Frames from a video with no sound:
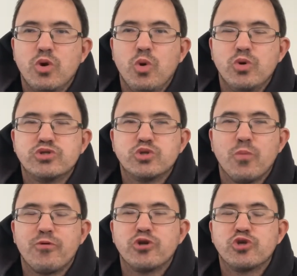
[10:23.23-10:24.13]

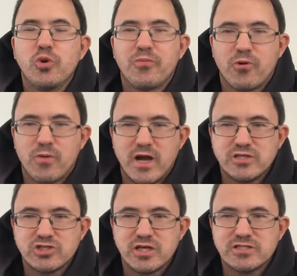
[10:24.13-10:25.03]
super duper
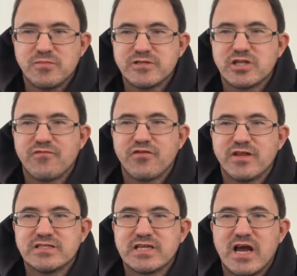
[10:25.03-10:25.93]
raunchy, especially for
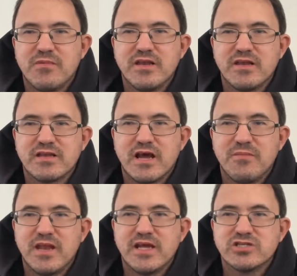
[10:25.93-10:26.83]
this time and age.